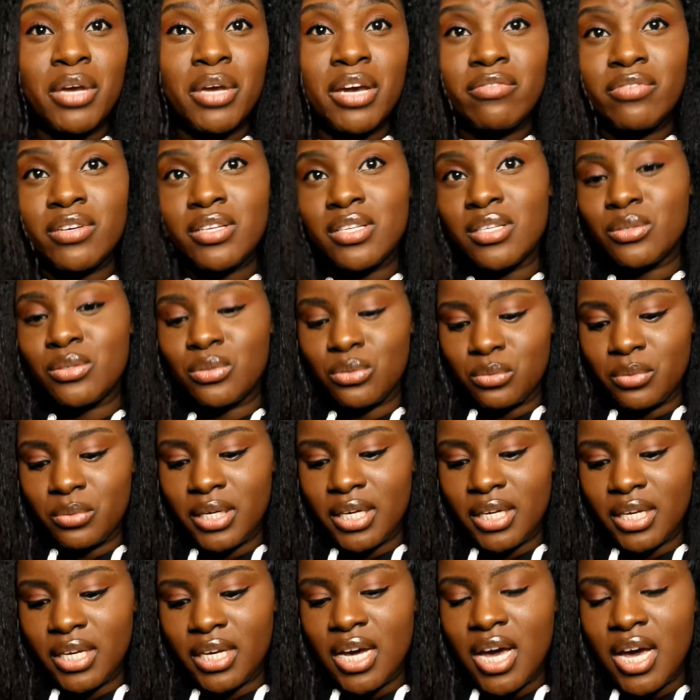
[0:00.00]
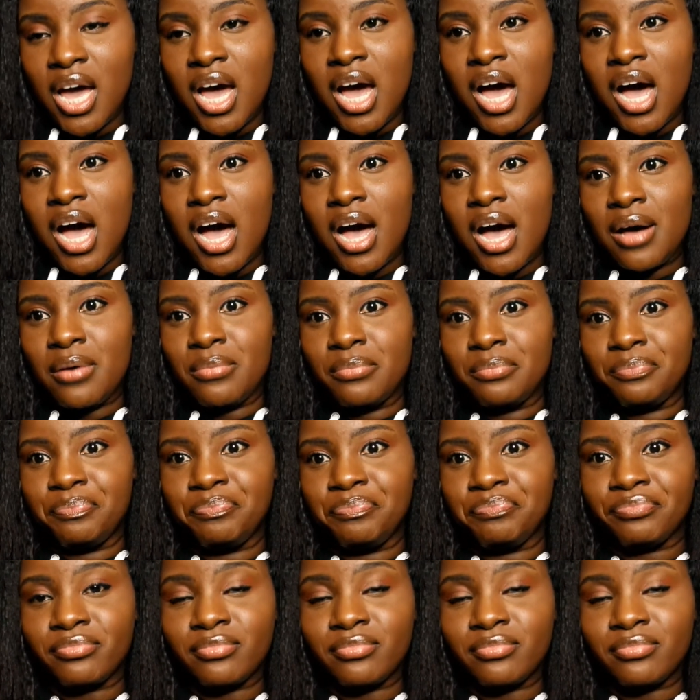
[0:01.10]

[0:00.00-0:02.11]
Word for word: every single week, um,